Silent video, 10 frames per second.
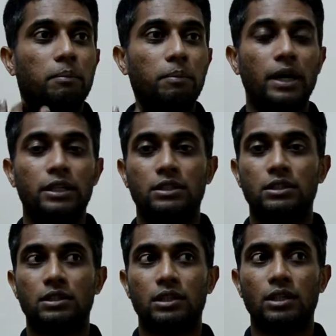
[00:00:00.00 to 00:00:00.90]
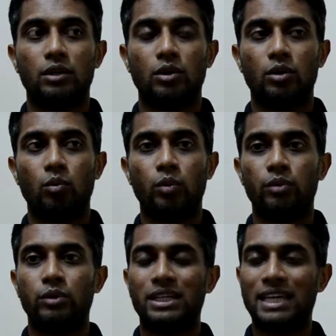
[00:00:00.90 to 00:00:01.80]
But when
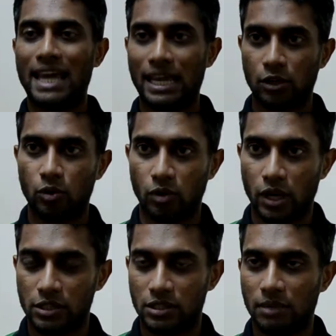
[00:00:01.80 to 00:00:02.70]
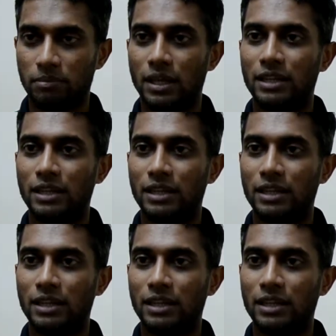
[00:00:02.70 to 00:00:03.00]
we categorize them,